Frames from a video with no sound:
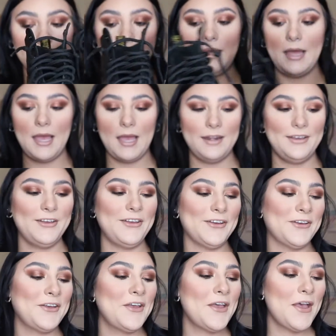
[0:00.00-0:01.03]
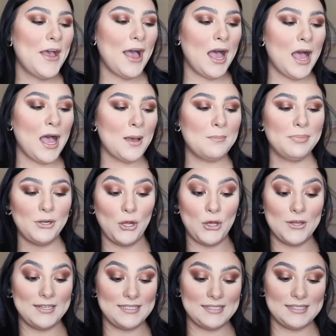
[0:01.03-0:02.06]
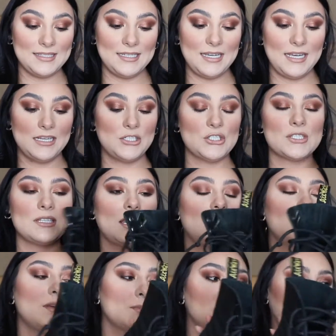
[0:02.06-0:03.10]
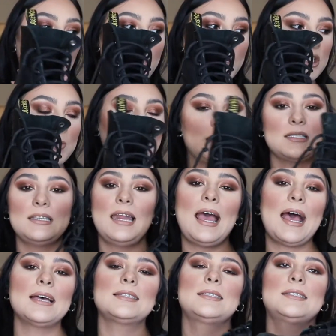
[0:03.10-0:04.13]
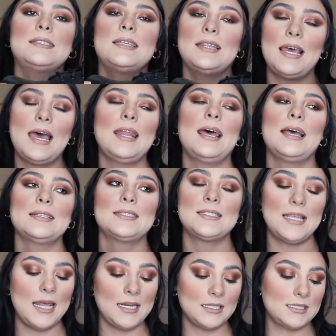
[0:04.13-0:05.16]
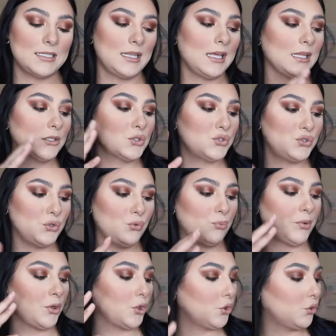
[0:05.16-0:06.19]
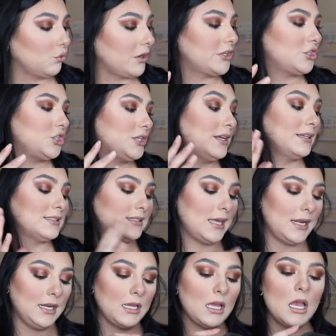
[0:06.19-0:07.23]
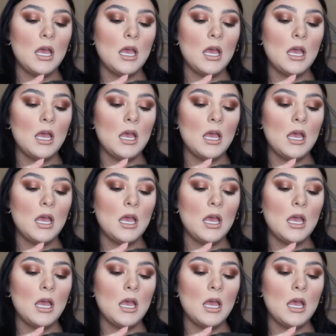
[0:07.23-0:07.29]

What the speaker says: bad. But honestly, I just love them so much because it adds to that aesthetic, to that like super grungy aesthetic.